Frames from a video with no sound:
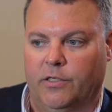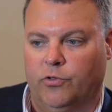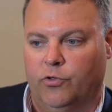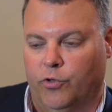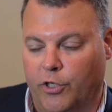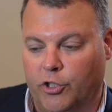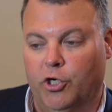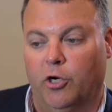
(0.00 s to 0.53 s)

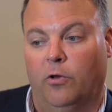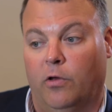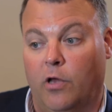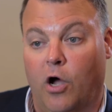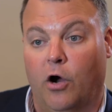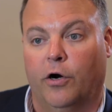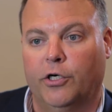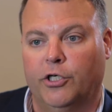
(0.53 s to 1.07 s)
traditional
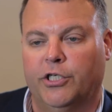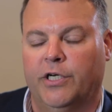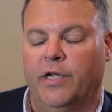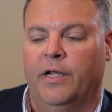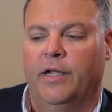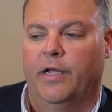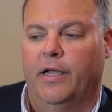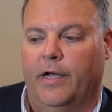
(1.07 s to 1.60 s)

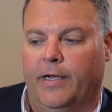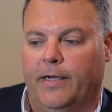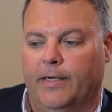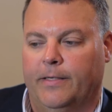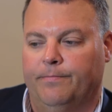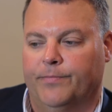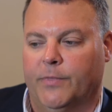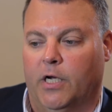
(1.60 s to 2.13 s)

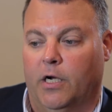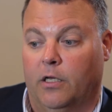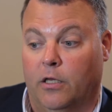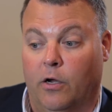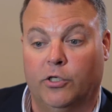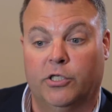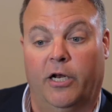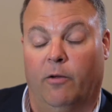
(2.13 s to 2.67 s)

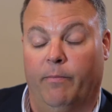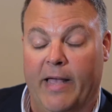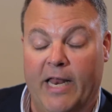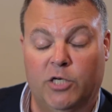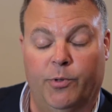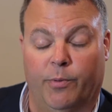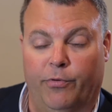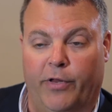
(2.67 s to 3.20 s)
large-scale
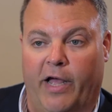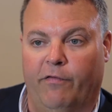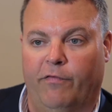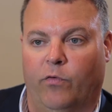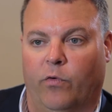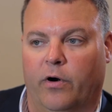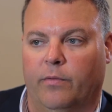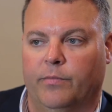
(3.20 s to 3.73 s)
management
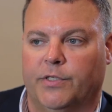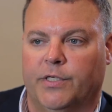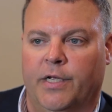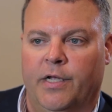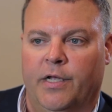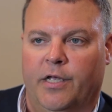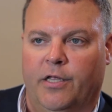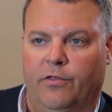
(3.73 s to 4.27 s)
platforms,
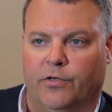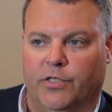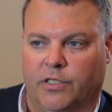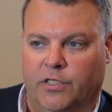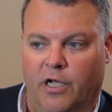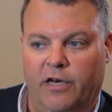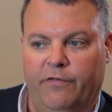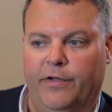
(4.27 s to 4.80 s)
there's a
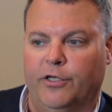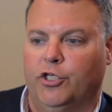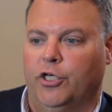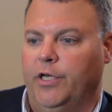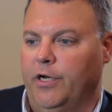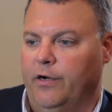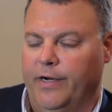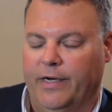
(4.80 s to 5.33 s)
ton of
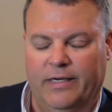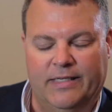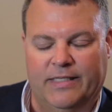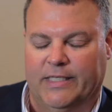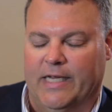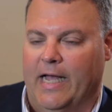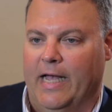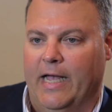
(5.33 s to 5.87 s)
engineering,
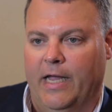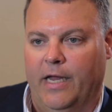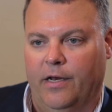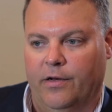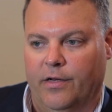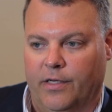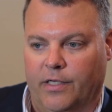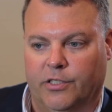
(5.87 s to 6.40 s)

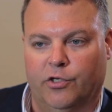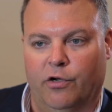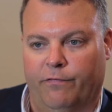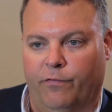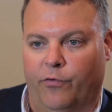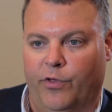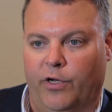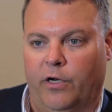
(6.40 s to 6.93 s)
design, and so
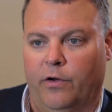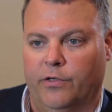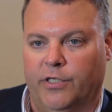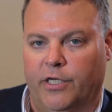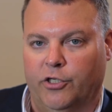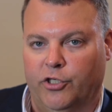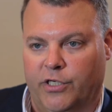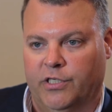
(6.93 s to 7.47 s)
forth that goes
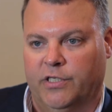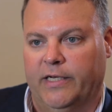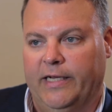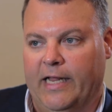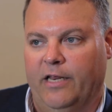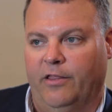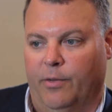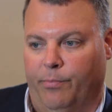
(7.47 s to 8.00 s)
in just to
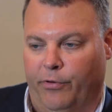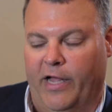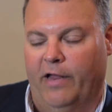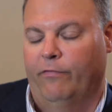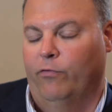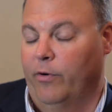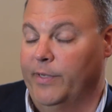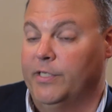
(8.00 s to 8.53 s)
getting the
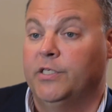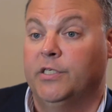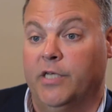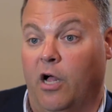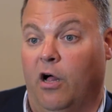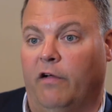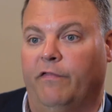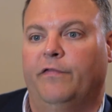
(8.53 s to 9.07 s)
platform
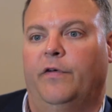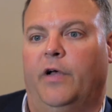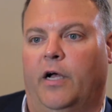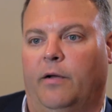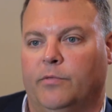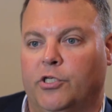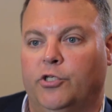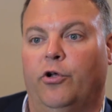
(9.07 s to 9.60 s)
itself
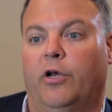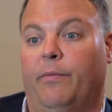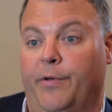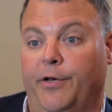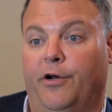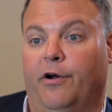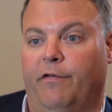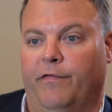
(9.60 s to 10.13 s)
stood up
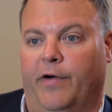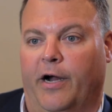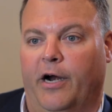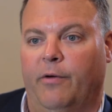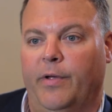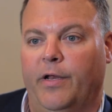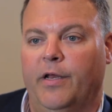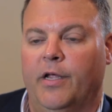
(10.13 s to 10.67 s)
in your
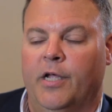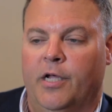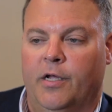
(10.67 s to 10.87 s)
environment